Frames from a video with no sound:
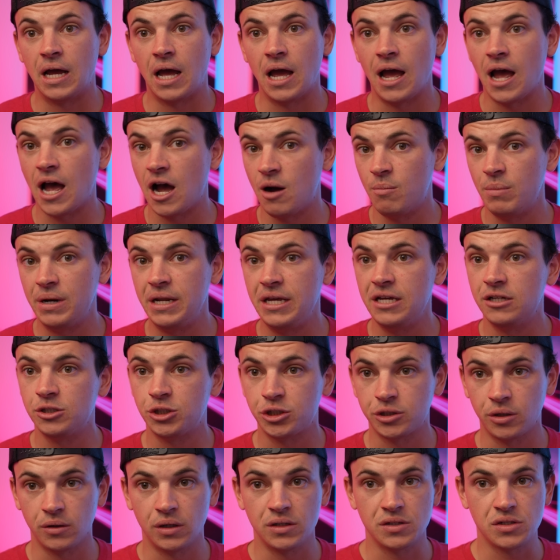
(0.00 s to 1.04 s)
How many
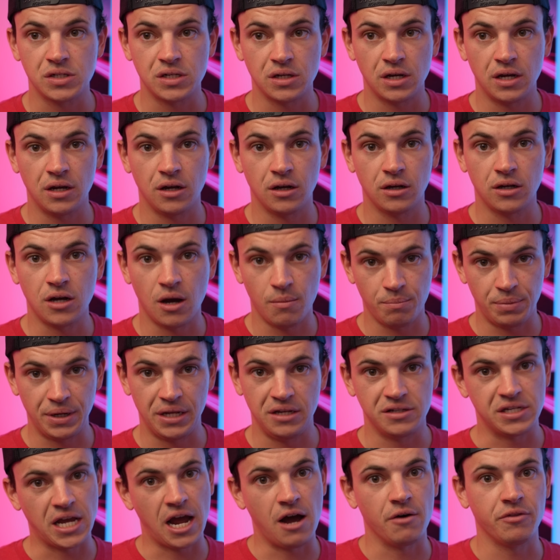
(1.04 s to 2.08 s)
insurance
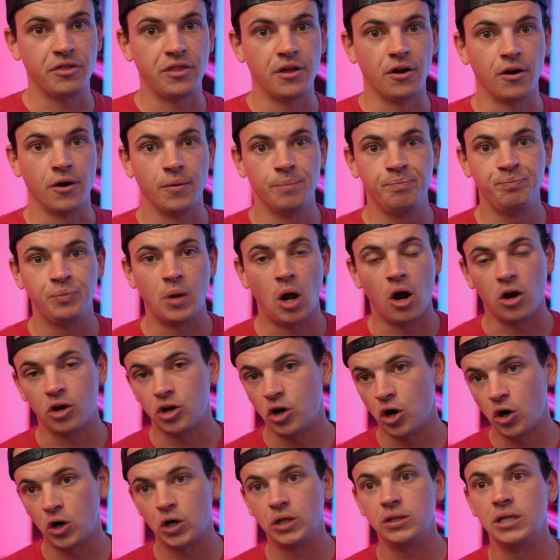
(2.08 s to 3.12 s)
companies out there are
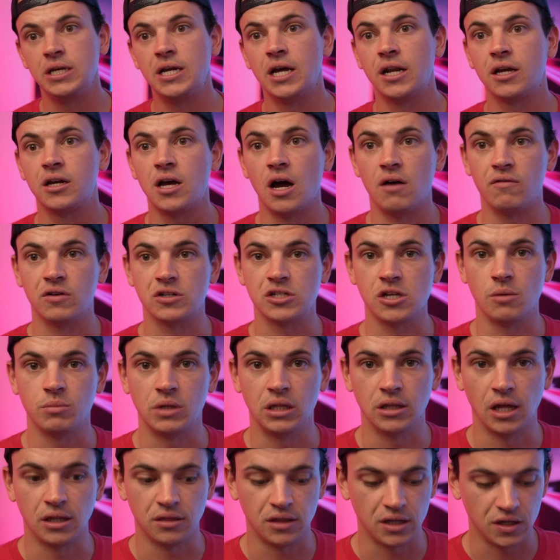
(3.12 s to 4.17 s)
currently going to cover
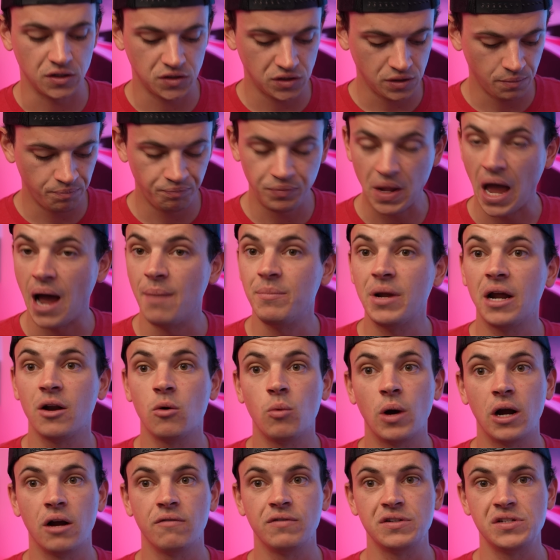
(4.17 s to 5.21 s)
something like this? I'm not
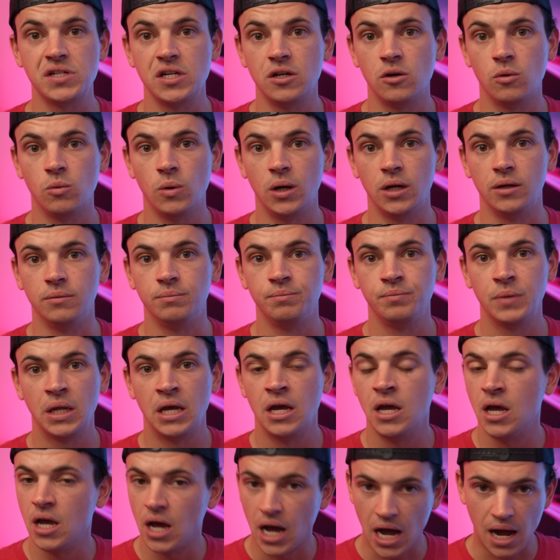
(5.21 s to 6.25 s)
aware of a single one.
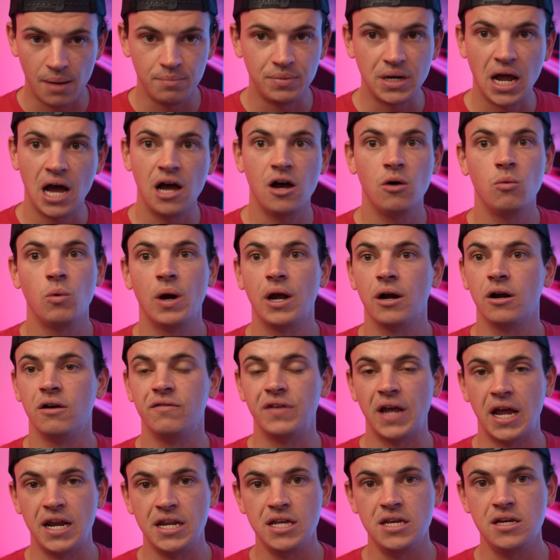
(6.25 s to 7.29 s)
I'm not aware
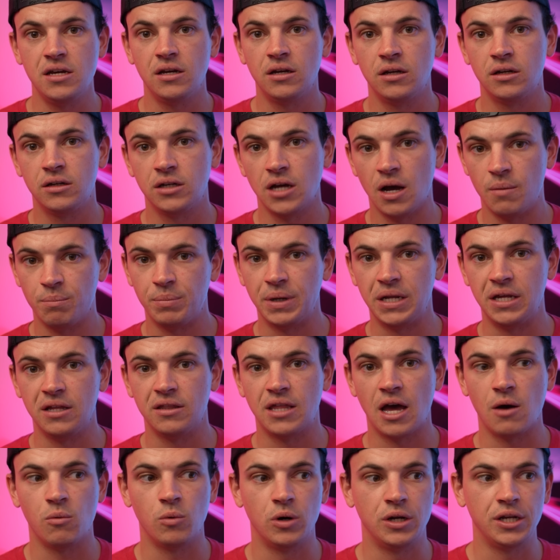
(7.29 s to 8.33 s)
of any company
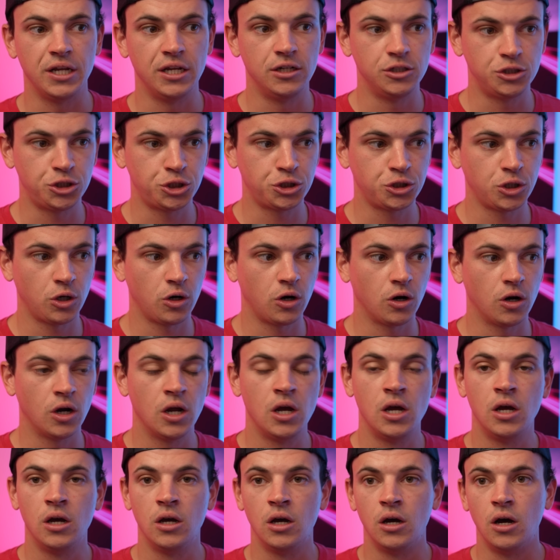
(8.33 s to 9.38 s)
that would insure
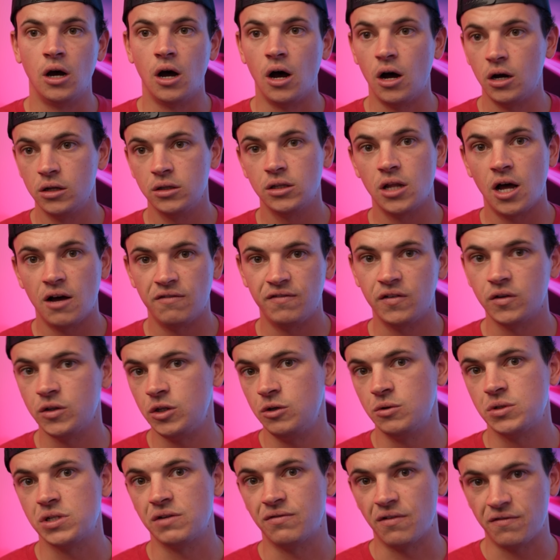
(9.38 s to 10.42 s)
unlawful
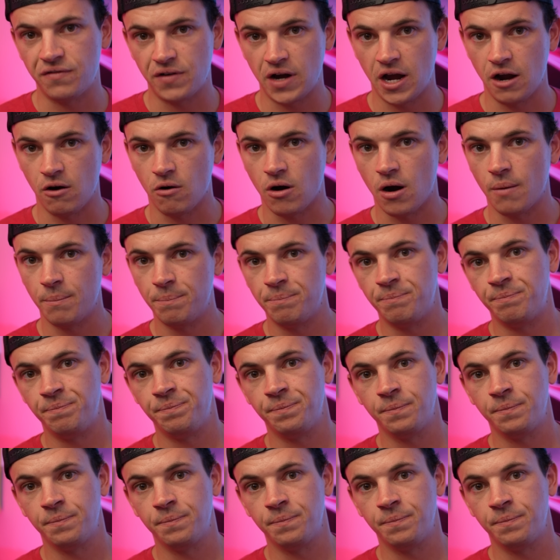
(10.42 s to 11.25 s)
use of a firearm.